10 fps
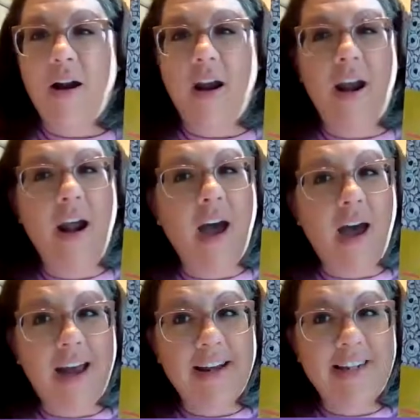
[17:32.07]

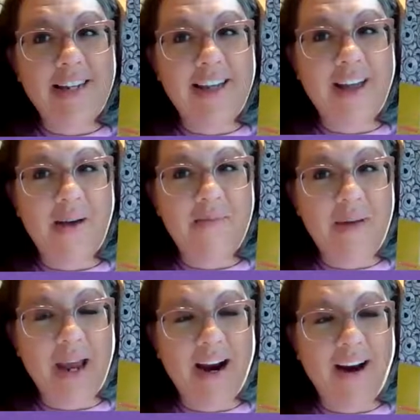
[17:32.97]
not a
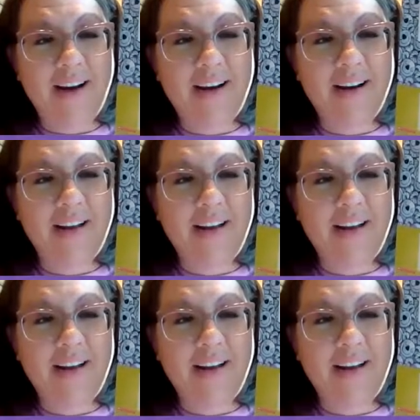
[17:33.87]
bear.